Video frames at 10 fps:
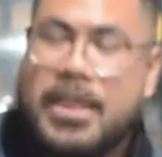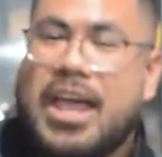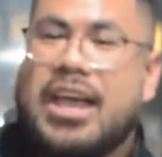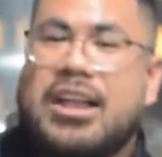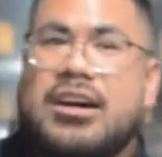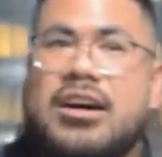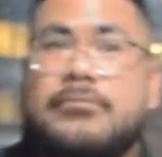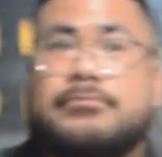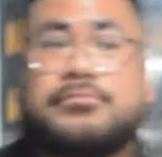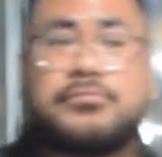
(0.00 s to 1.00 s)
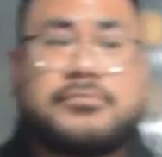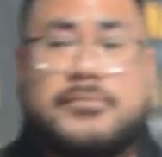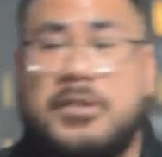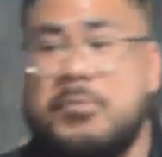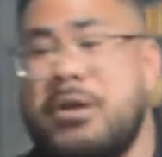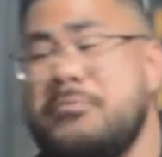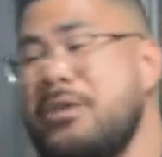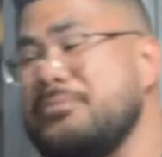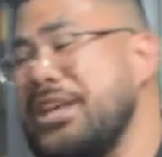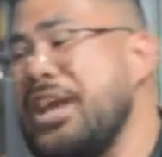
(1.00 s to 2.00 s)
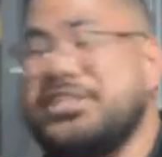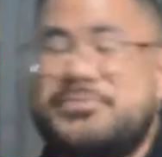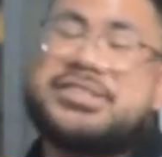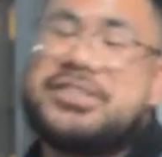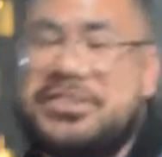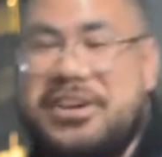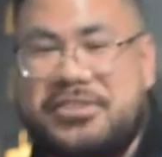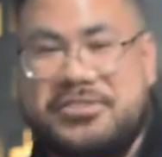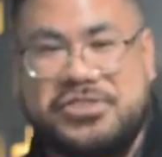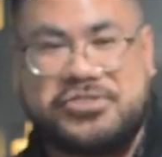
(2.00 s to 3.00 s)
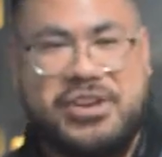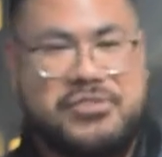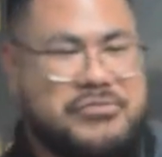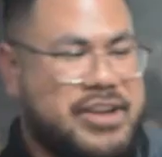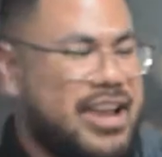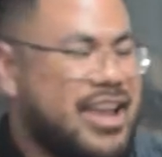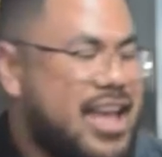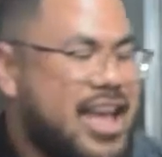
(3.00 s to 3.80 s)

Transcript: And um, my mom takes me to the doctor straight away.